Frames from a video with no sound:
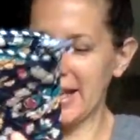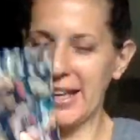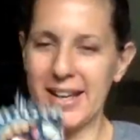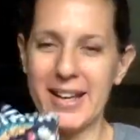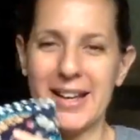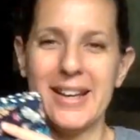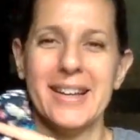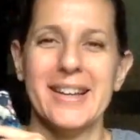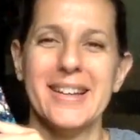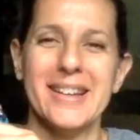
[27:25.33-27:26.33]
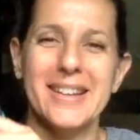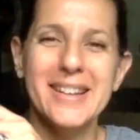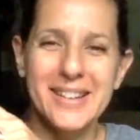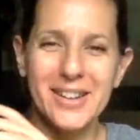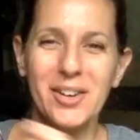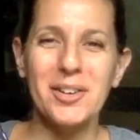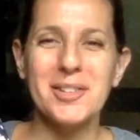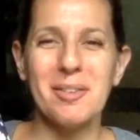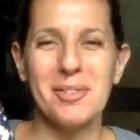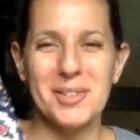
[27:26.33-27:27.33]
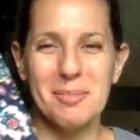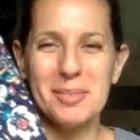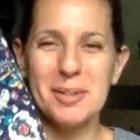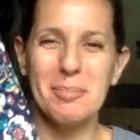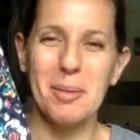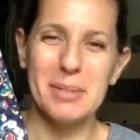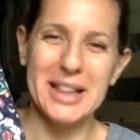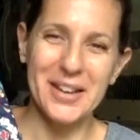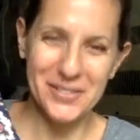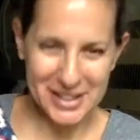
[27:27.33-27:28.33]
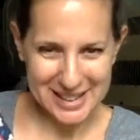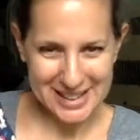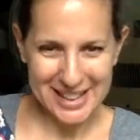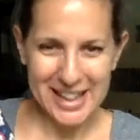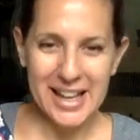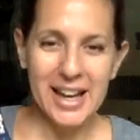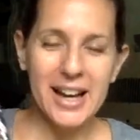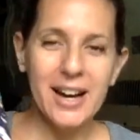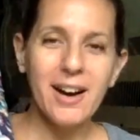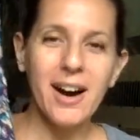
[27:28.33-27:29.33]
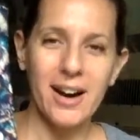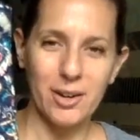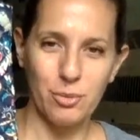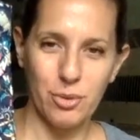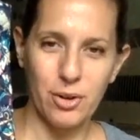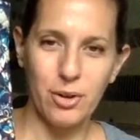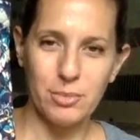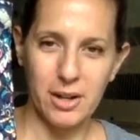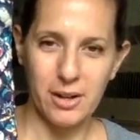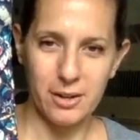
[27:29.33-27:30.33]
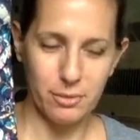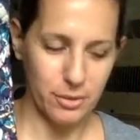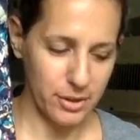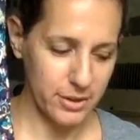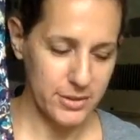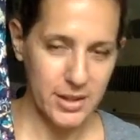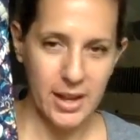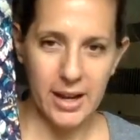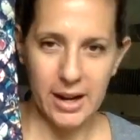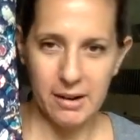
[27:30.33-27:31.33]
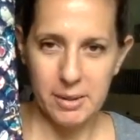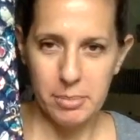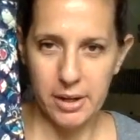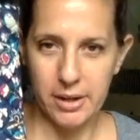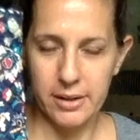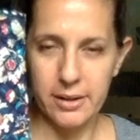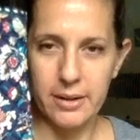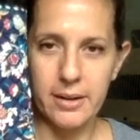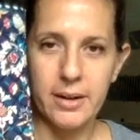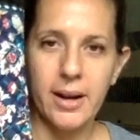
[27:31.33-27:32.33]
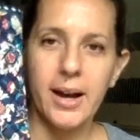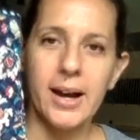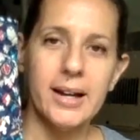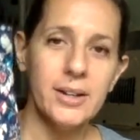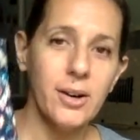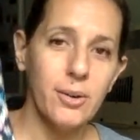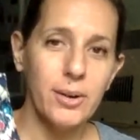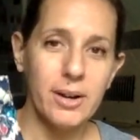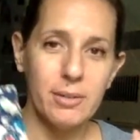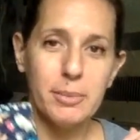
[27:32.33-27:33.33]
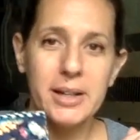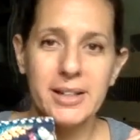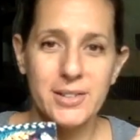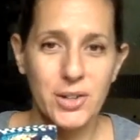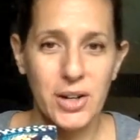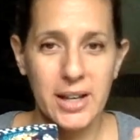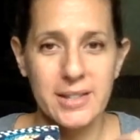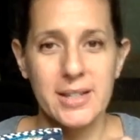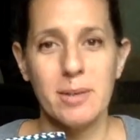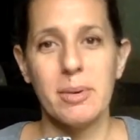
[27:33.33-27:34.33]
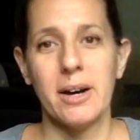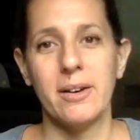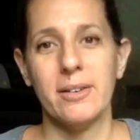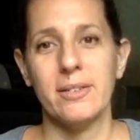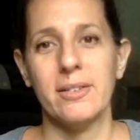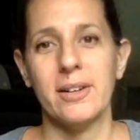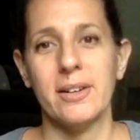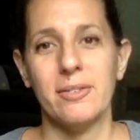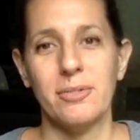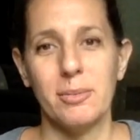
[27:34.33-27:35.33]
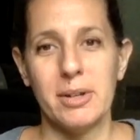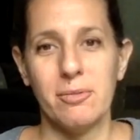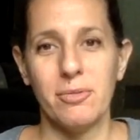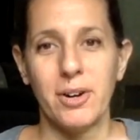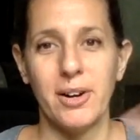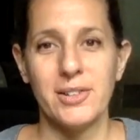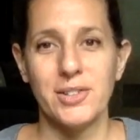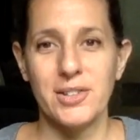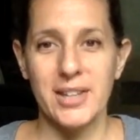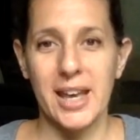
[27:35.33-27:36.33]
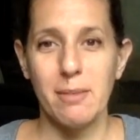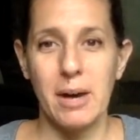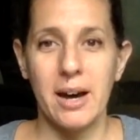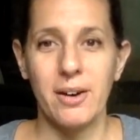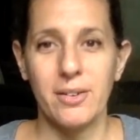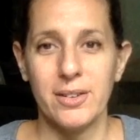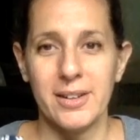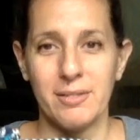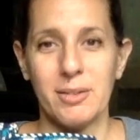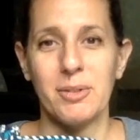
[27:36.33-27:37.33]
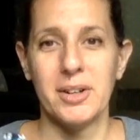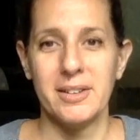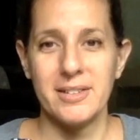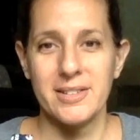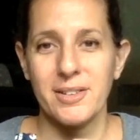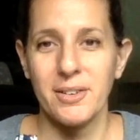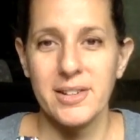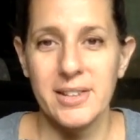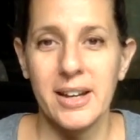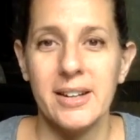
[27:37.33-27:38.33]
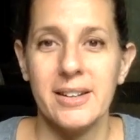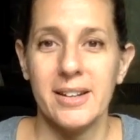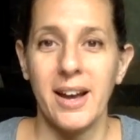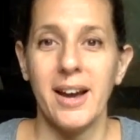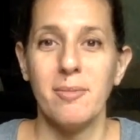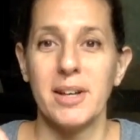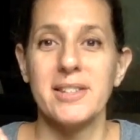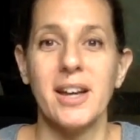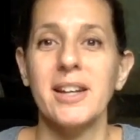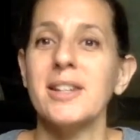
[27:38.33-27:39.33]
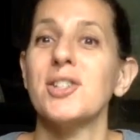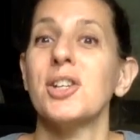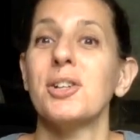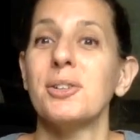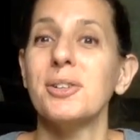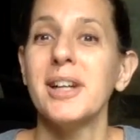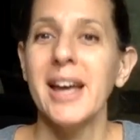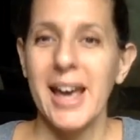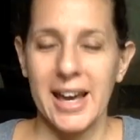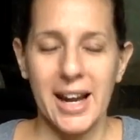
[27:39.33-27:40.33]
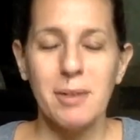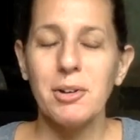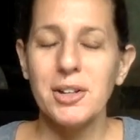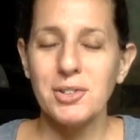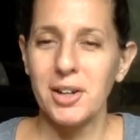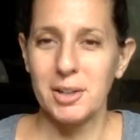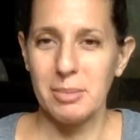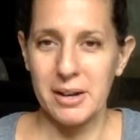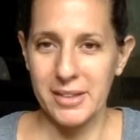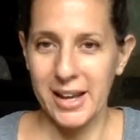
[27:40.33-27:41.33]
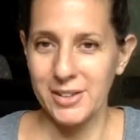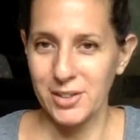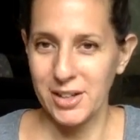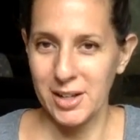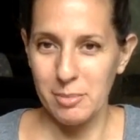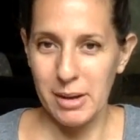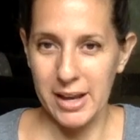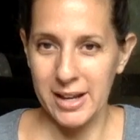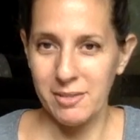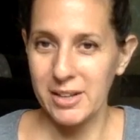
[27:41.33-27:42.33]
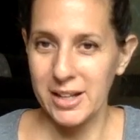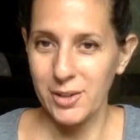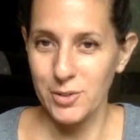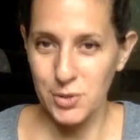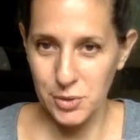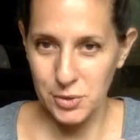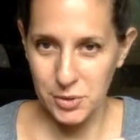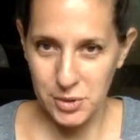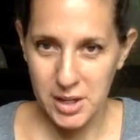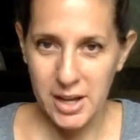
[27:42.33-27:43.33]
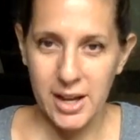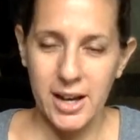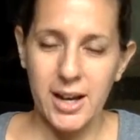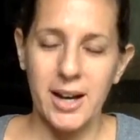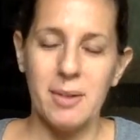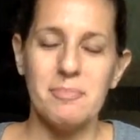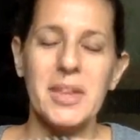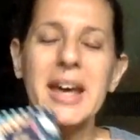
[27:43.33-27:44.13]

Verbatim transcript: uh, always offer some little puppy love. Uh, Hogwarts. Home to Hogwarts. Harry Potter. I know everybody's crazy about uh, Forbidden Forest just came out. Everyone is so excited, and I'm excited too. And I'm going to talk about that in a, in a video soon. Um,